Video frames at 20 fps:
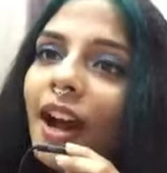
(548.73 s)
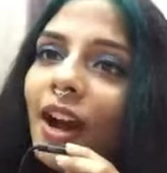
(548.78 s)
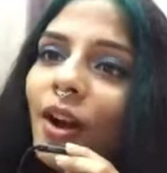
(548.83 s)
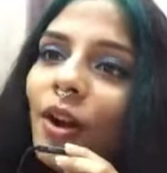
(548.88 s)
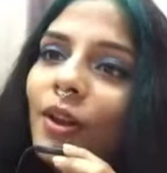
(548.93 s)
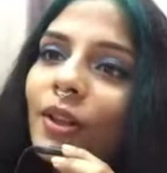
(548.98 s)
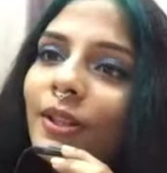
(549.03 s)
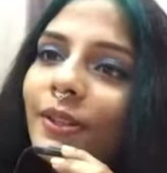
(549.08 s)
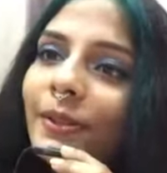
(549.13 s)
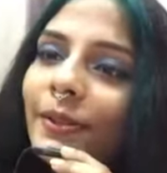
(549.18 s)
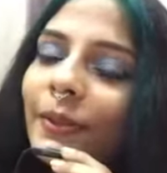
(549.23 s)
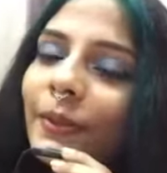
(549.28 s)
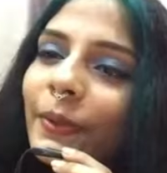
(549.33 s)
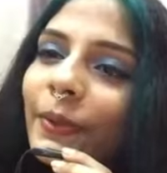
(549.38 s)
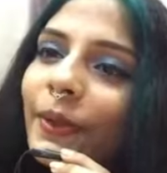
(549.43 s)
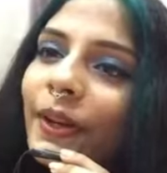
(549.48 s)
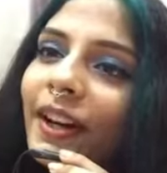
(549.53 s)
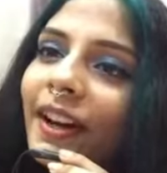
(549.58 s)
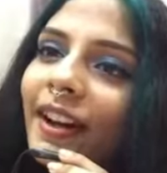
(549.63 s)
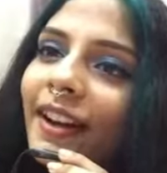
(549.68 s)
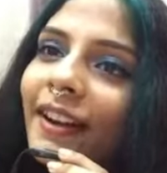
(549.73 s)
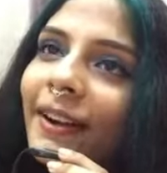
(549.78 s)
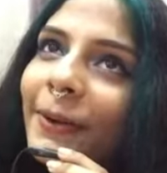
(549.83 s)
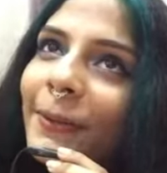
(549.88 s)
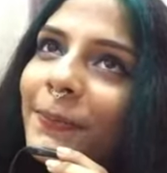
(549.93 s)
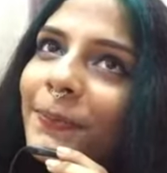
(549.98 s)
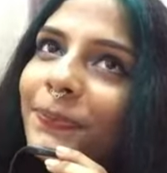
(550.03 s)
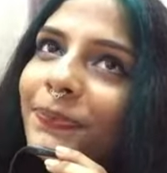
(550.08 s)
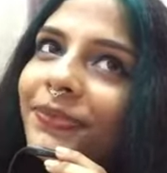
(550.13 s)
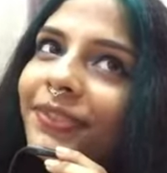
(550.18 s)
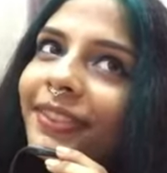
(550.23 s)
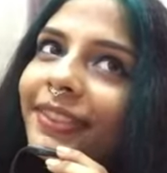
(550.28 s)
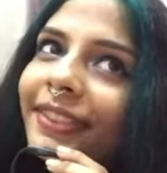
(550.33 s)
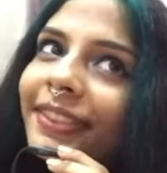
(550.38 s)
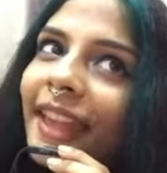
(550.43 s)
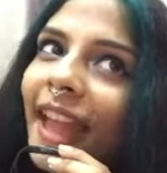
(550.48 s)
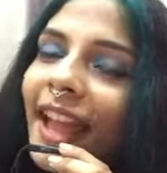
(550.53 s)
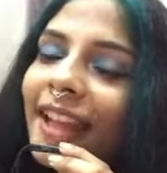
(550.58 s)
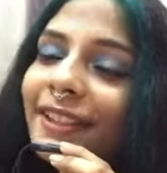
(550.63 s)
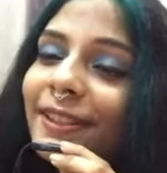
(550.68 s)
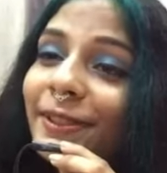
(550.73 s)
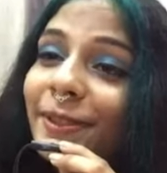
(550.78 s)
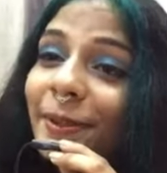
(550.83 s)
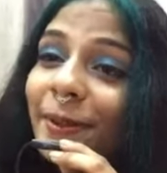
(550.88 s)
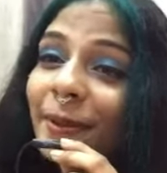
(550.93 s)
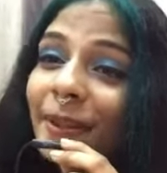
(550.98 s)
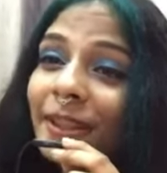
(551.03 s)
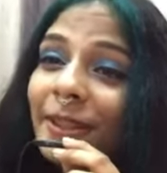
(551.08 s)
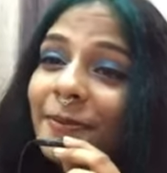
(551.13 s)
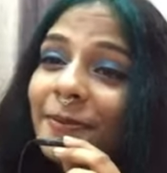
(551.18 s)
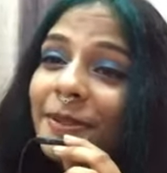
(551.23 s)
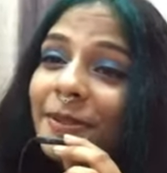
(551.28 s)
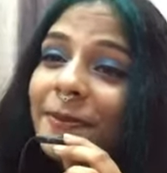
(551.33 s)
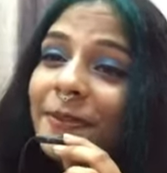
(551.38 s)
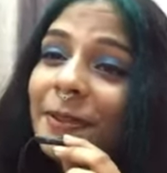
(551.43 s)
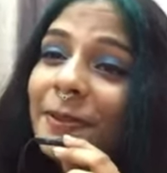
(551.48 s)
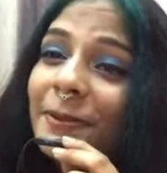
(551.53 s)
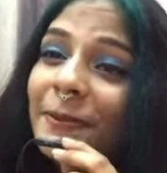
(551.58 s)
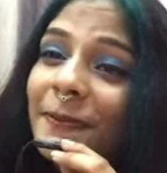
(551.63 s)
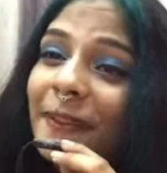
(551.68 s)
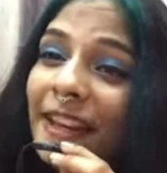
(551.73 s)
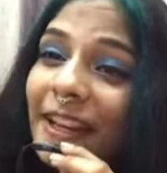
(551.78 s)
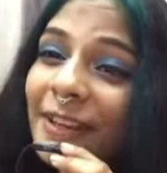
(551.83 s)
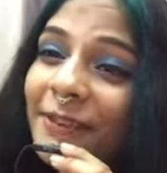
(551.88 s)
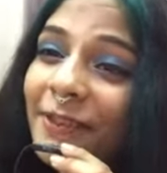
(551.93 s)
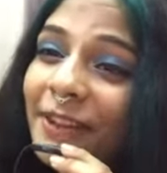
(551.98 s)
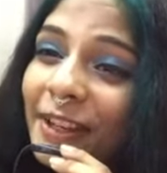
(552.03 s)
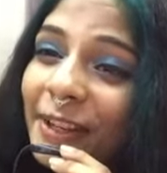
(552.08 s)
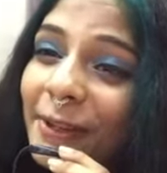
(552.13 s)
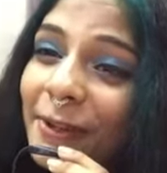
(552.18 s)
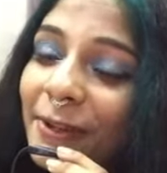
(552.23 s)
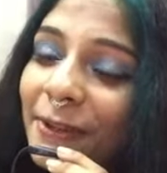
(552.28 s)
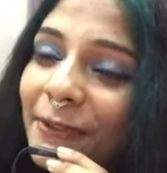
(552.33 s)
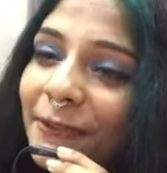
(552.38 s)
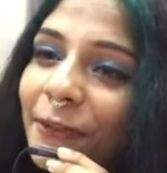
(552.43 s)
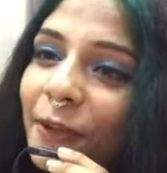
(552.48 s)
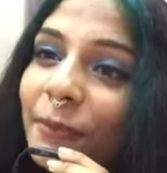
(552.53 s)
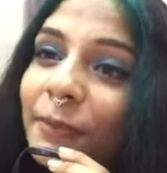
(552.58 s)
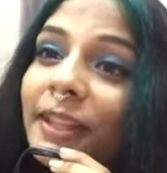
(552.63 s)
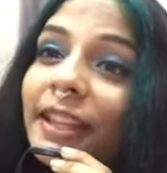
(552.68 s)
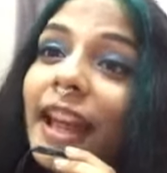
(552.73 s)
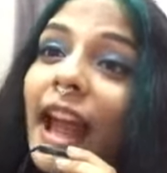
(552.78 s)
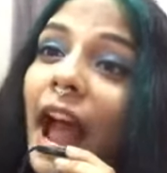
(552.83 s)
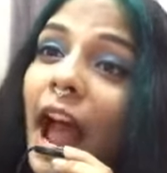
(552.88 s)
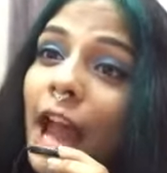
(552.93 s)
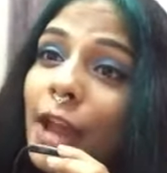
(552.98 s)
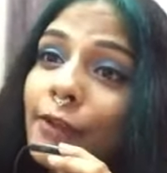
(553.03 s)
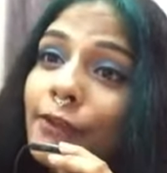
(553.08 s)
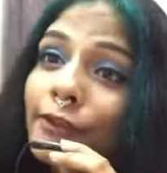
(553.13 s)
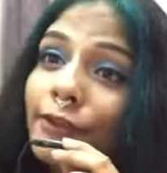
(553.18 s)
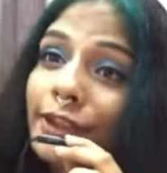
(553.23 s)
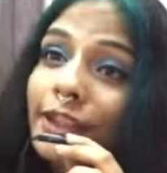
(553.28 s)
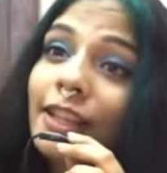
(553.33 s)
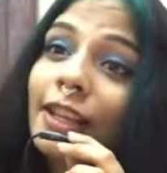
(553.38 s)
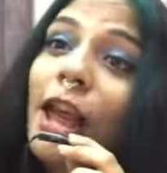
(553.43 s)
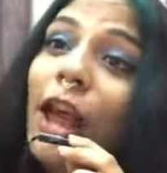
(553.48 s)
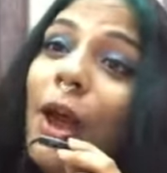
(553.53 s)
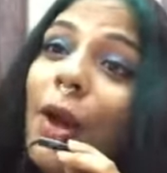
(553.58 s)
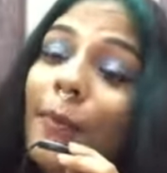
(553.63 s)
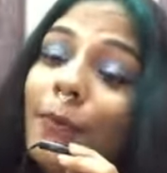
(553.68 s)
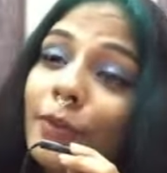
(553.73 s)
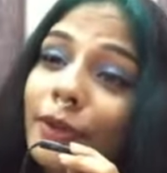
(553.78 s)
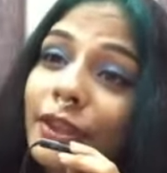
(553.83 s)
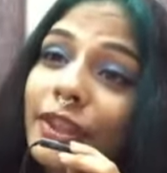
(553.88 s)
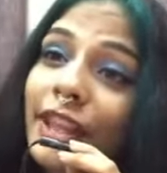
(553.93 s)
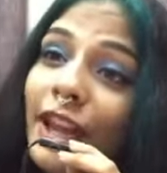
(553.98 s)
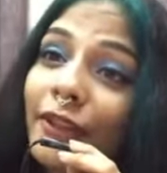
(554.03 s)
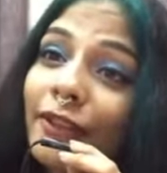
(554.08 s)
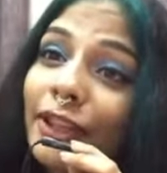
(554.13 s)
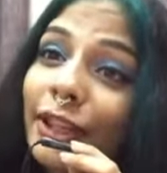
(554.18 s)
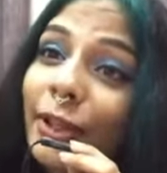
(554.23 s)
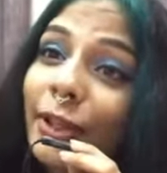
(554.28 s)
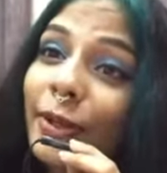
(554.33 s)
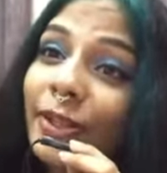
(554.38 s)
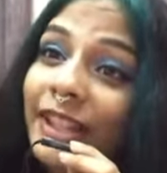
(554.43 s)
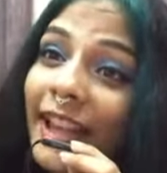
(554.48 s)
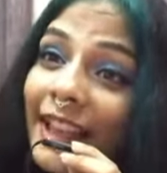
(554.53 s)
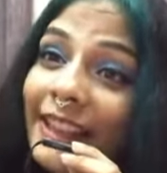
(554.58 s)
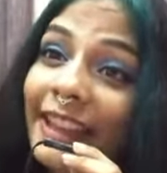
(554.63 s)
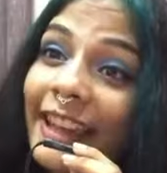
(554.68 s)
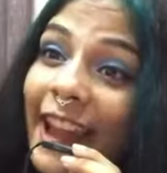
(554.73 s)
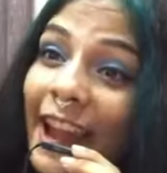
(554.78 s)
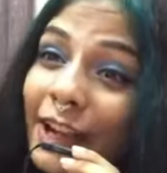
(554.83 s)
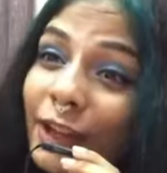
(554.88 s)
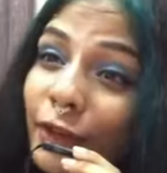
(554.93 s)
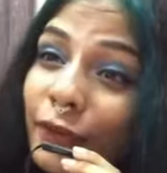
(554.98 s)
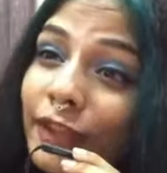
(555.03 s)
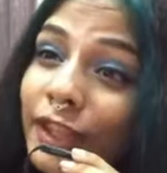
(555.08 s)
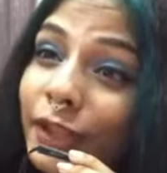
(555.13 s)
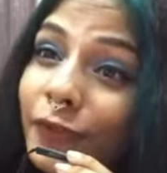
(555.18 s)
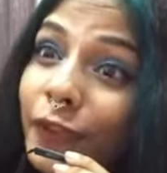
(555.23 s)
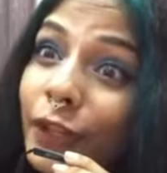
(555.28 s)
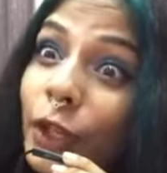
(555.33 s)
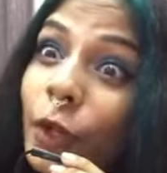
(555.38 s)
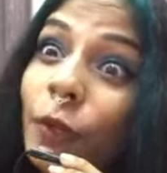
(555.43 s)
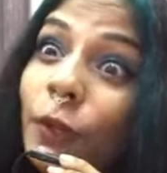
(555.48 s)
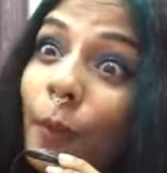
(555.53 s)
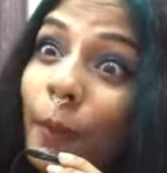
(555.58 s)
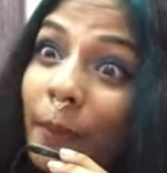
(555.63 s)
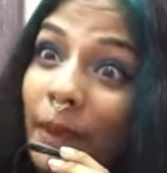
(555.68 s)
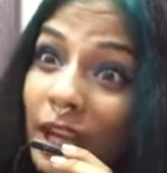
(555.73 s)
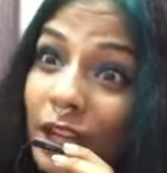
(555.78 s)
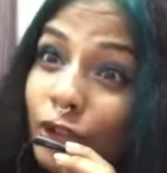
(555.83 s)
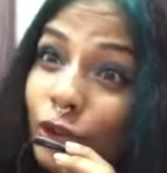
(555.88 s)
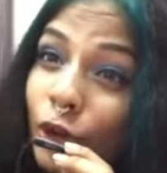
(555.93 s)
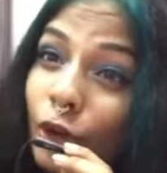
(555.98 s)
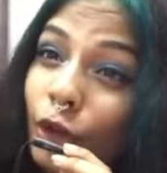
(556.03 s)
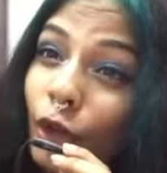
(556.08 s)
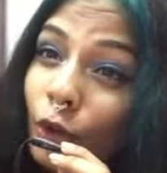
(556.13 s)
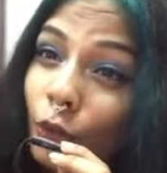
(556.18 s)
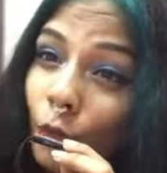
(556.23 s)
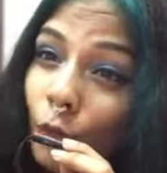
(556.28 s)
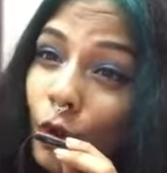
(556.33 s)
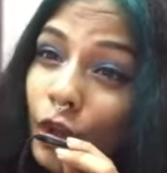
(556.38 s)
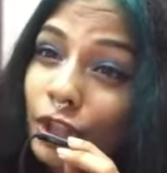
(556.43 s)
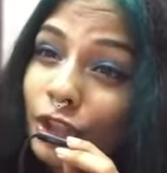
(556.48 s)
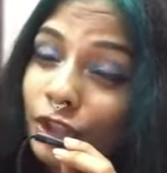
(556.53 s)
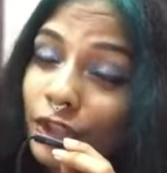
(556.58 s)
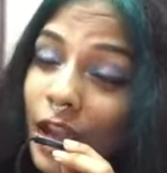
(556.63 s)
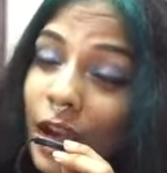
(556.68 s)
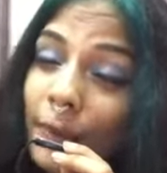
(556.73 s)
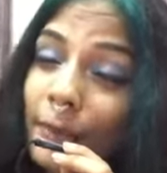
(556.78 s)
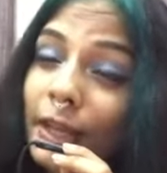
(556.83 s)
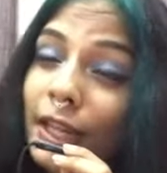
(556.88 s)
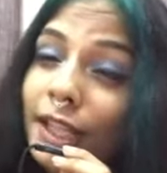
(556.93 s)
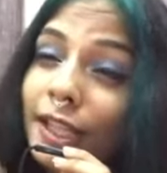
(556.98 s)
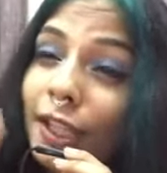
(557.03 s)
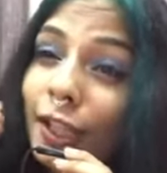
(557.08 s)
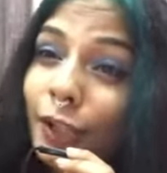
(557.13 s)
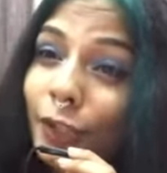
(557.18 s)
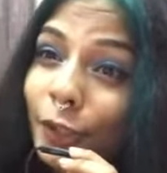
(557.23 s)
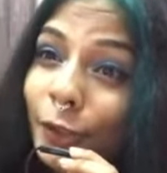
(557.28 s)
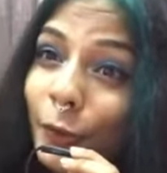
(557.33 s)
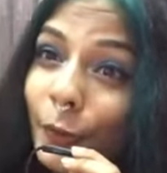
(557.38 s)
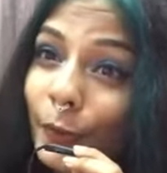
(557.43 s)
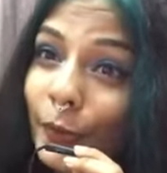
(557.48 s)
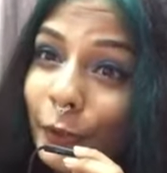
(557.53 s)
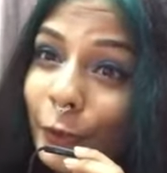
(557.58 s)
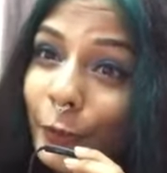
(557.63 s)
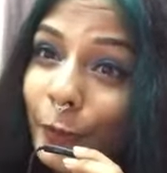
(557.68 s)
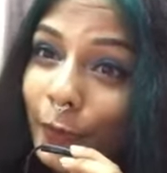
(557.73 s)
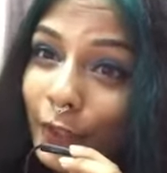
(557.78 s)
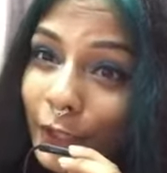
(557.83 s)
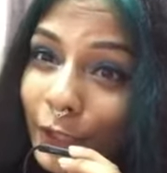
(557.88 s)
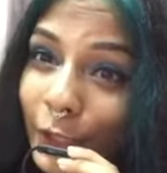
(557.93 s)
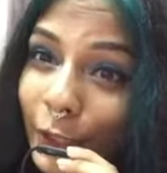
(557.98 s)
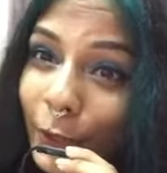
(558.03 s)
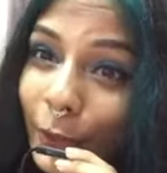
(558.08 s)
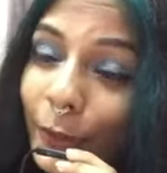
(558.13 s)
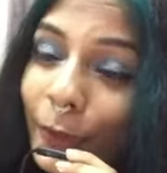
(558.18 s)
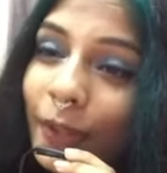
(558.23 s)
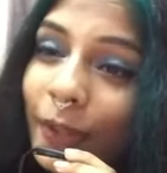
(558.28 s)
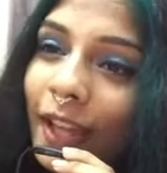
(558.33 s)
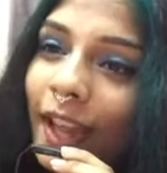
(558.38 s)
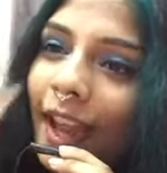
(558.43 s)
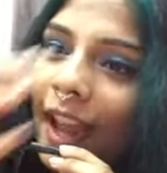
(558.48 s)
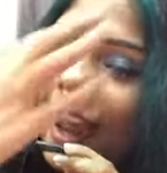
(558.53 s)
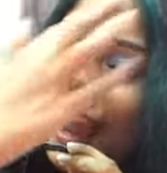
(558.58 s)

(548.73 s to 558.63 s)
Also, thanks to all the people who made videos for me. I will put their videos at the end of this video, so make sure you all watch that because it's super cute.